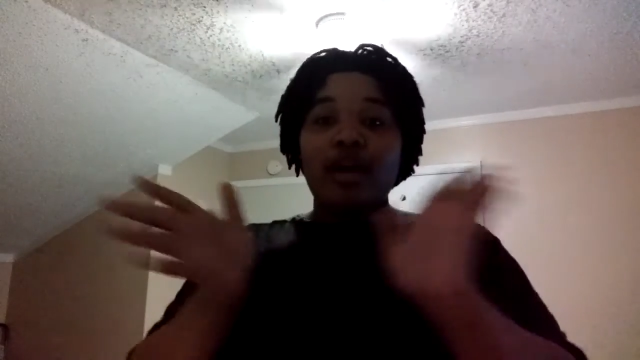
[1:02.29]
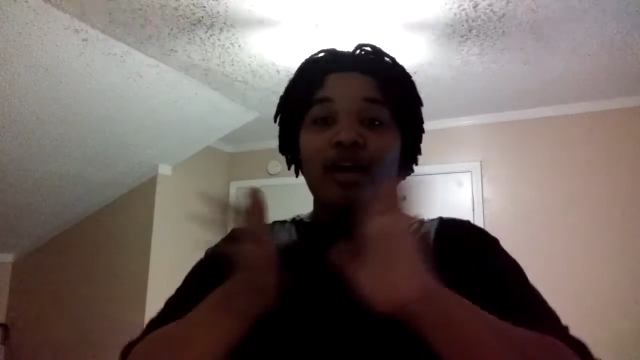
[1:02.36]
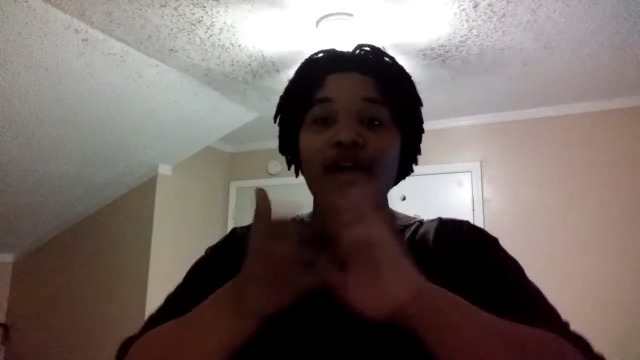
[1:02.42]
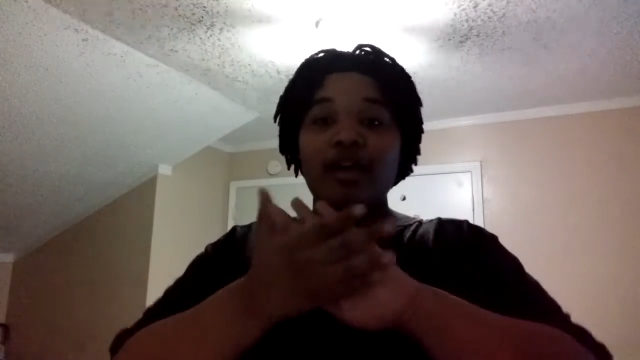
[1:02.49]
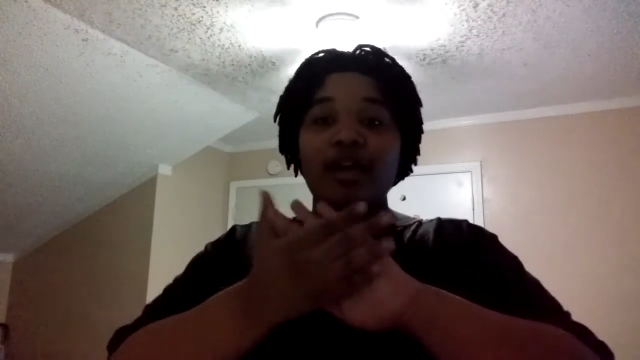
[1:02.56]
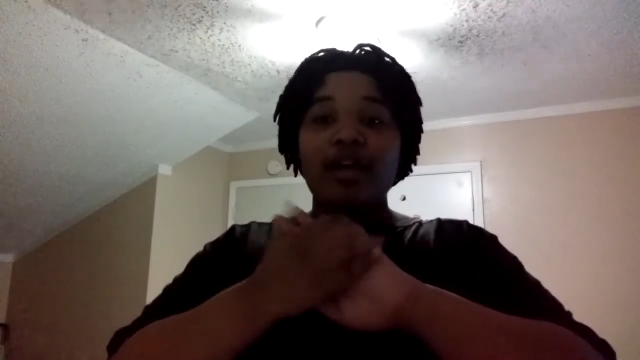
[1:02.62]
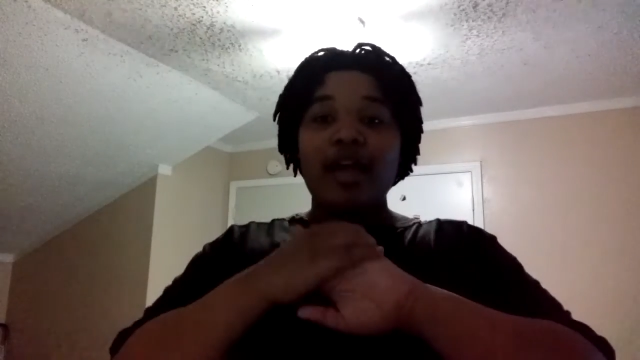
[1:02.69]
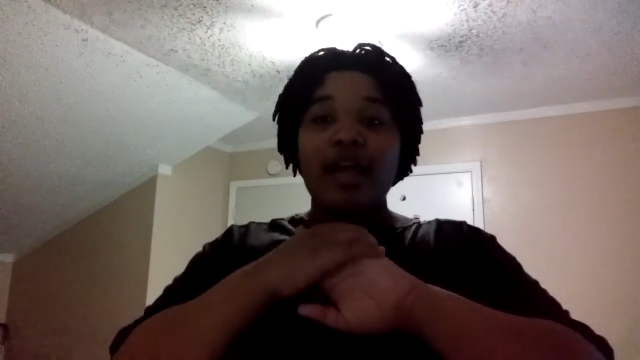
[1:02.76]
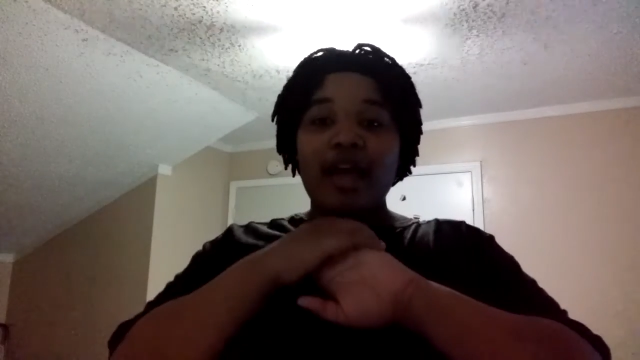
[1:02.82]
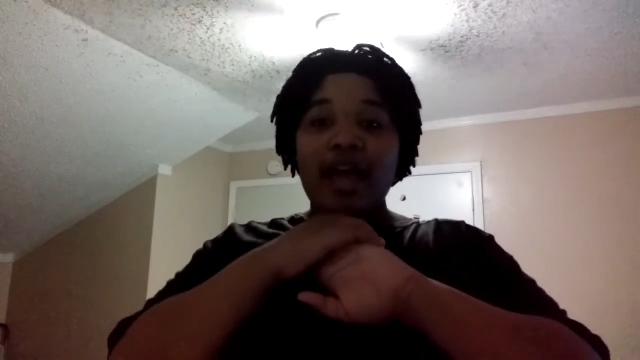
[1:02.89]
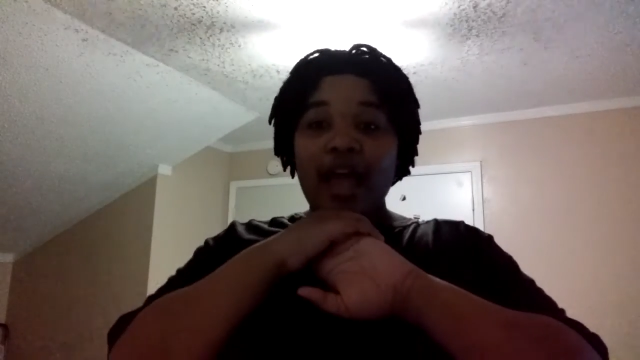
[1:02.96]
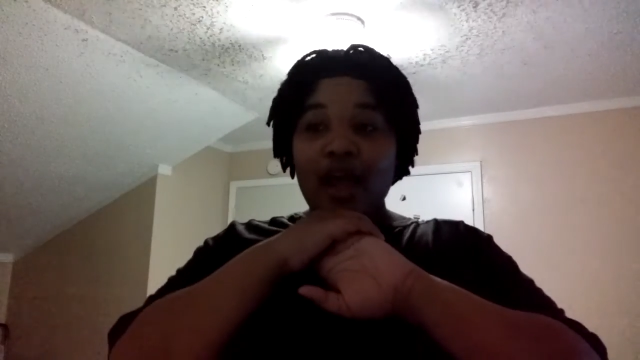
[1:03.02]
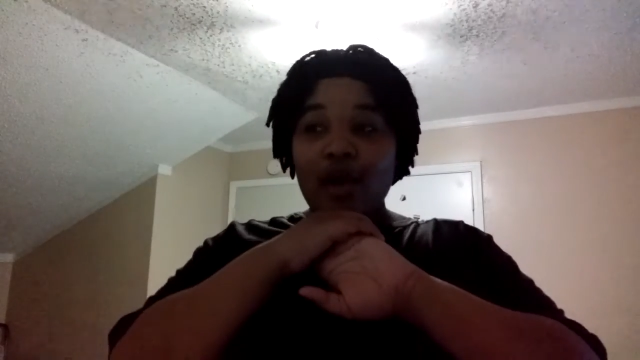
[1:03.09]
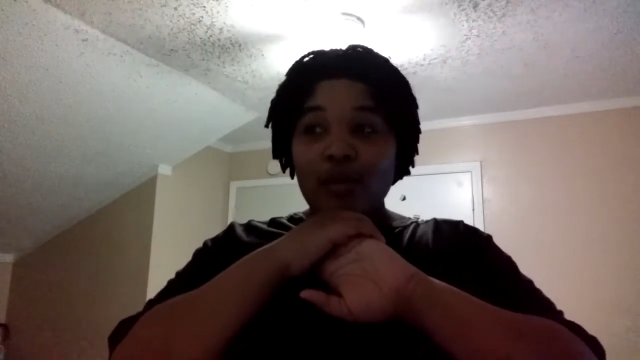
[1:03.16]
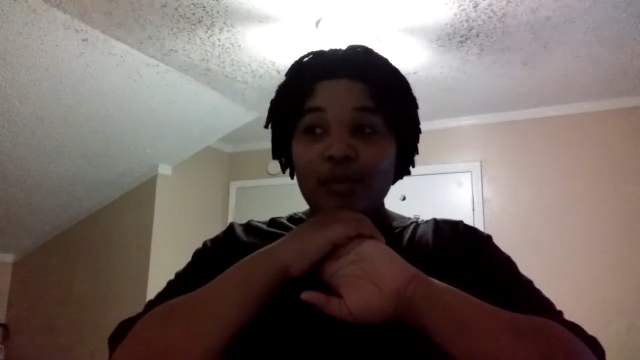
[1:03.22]

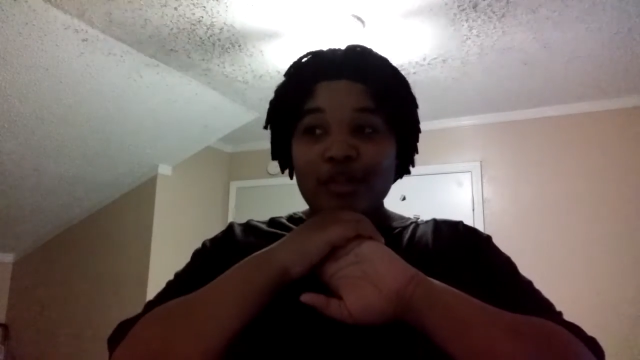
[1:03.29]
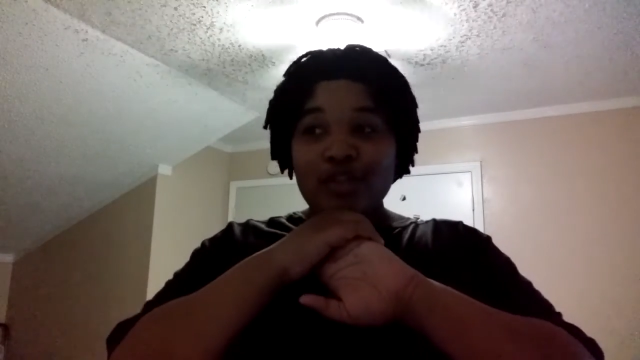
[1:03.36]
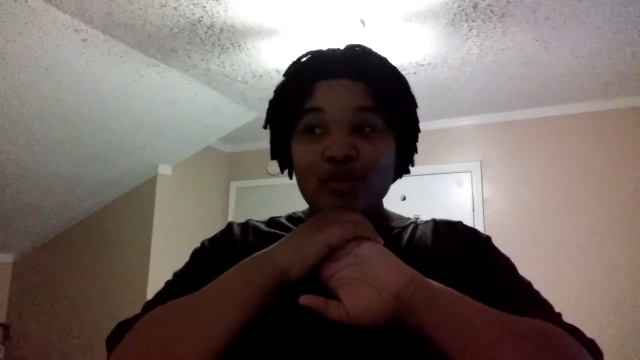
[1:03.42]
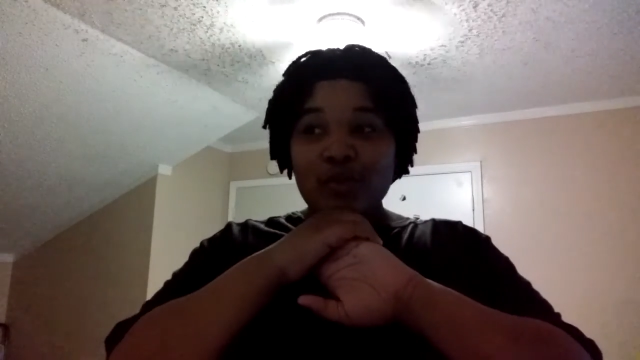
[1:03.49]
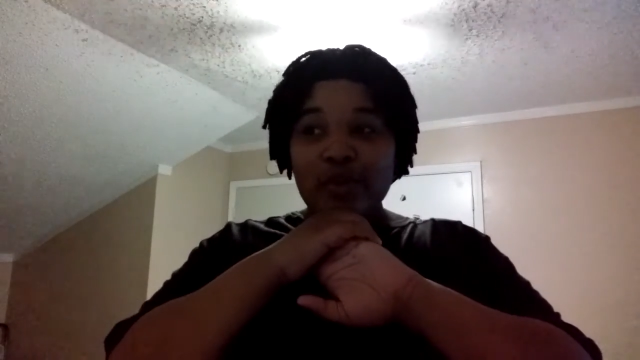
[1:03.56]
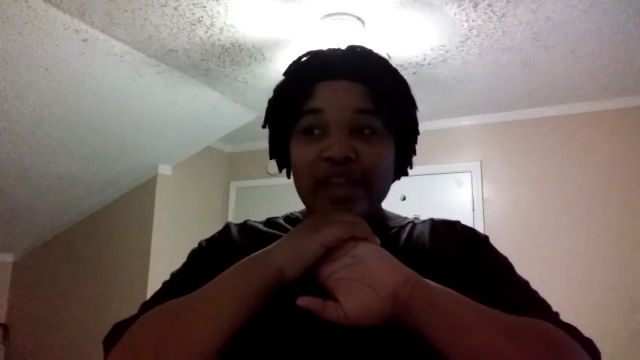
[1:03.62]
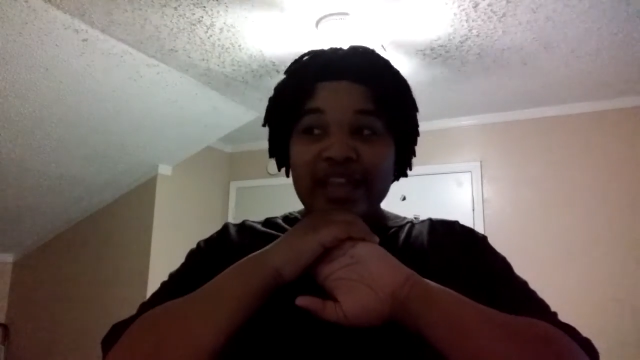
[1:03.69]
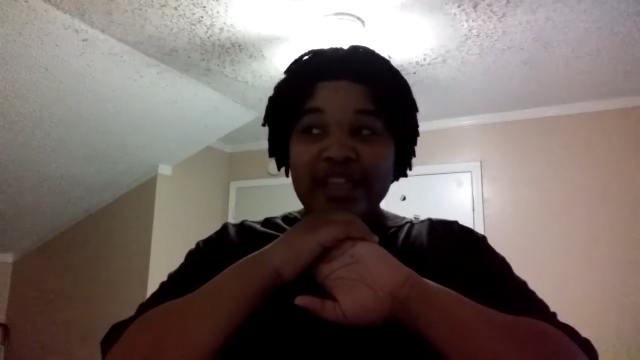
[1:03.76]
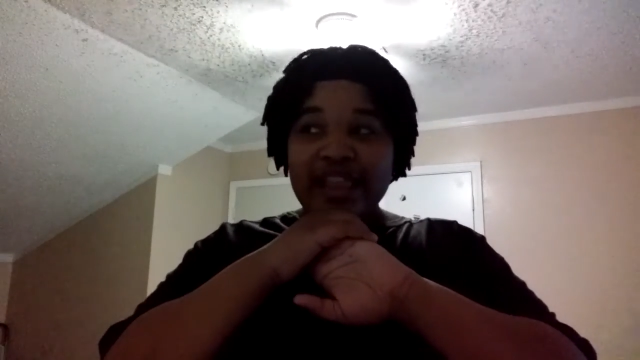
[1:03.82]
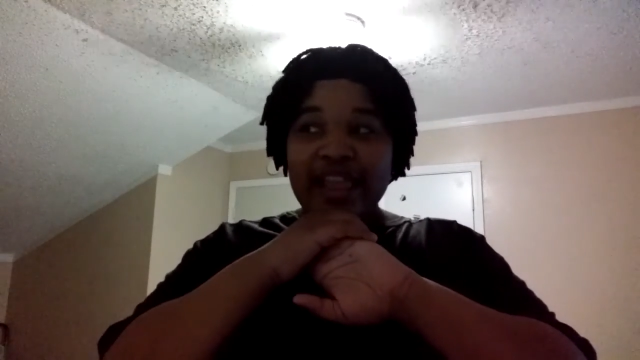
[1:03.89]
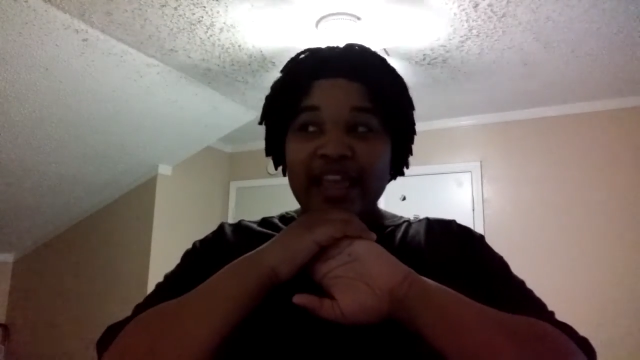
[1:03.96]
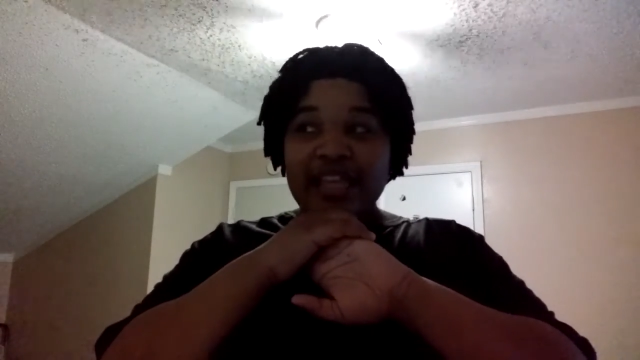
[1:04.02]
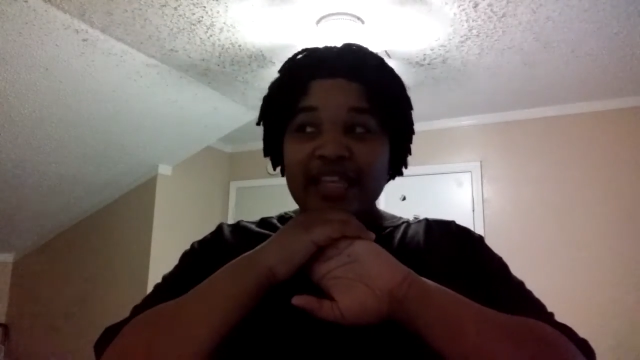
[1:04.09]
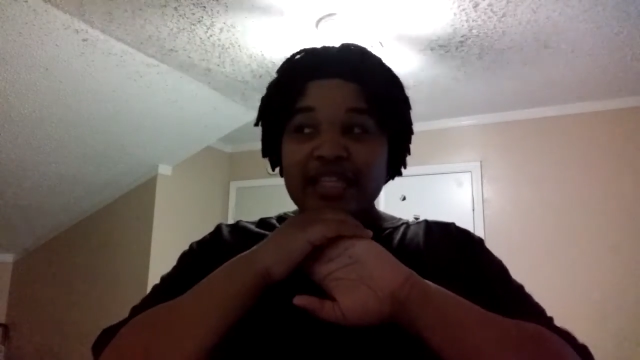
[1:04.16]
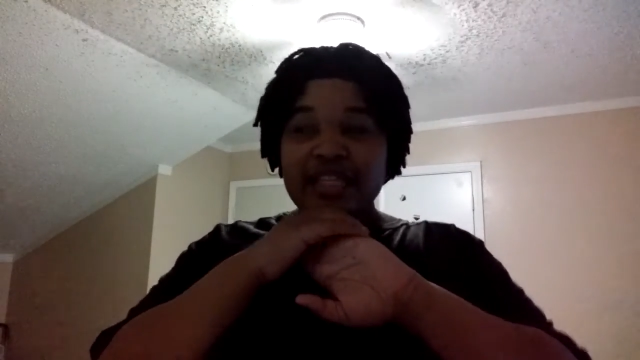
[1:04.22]
I will be doing
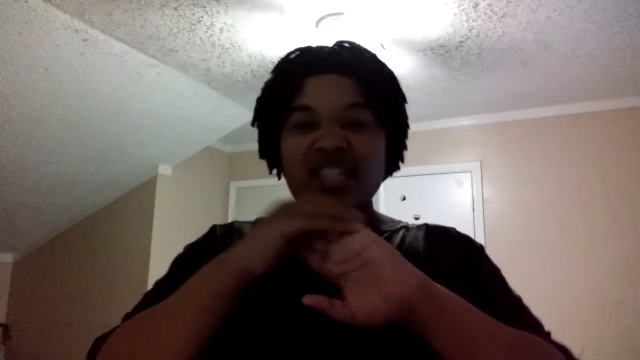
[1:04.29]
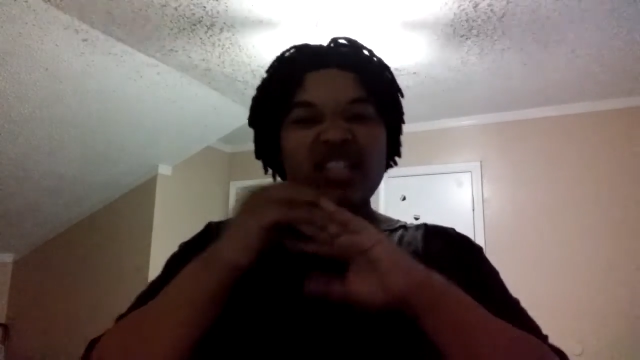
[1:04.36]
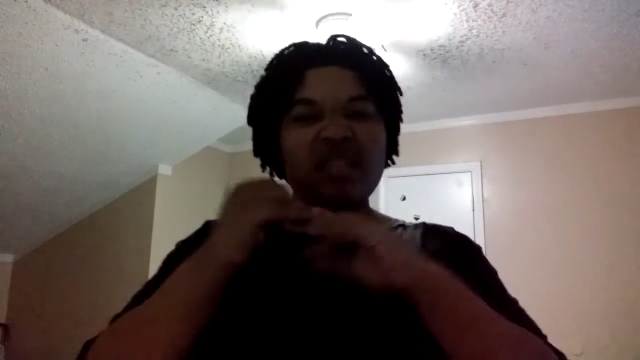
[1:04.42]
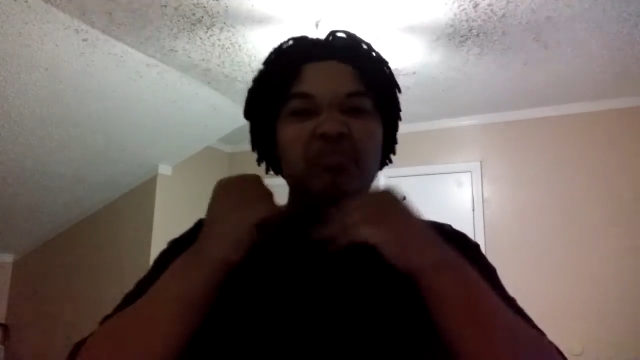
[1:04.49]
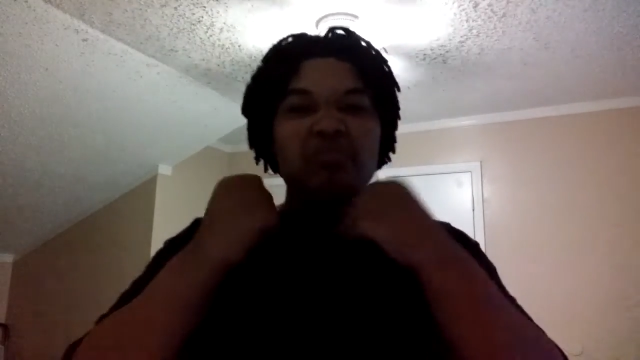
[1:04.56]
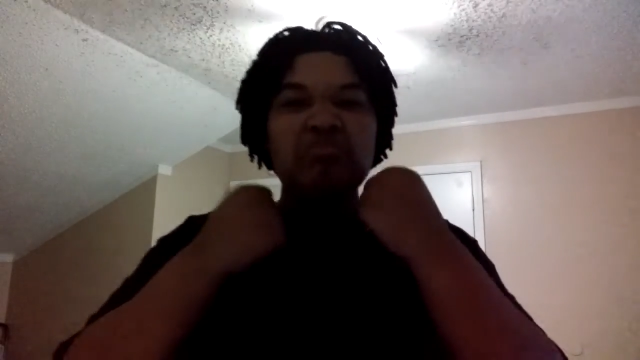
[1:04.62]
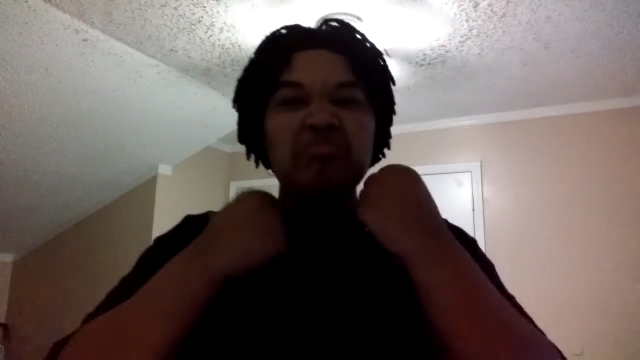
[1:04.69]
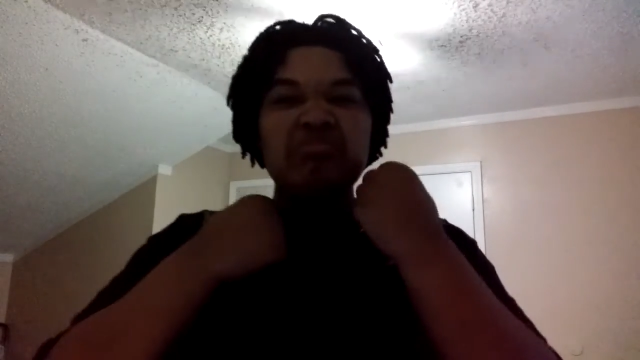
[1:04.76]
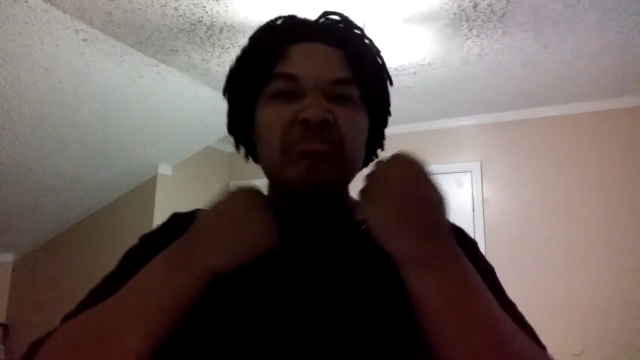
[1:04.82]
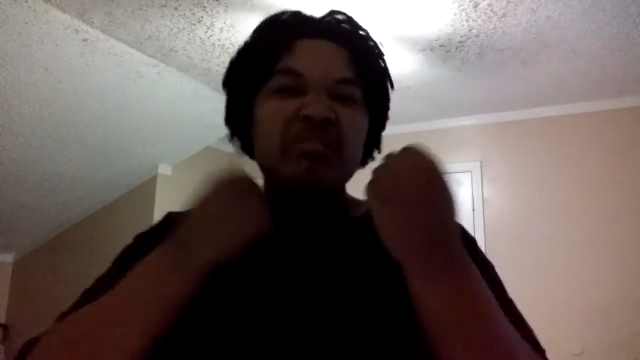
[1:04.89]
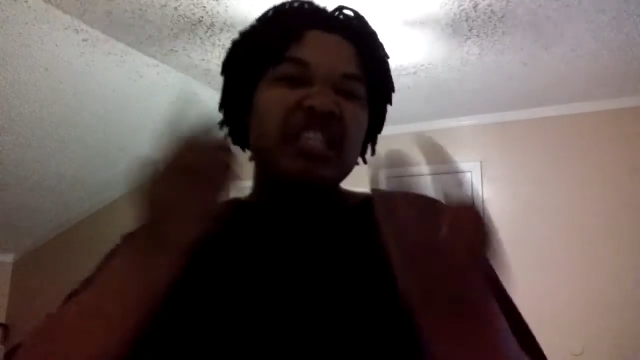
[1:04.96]
like some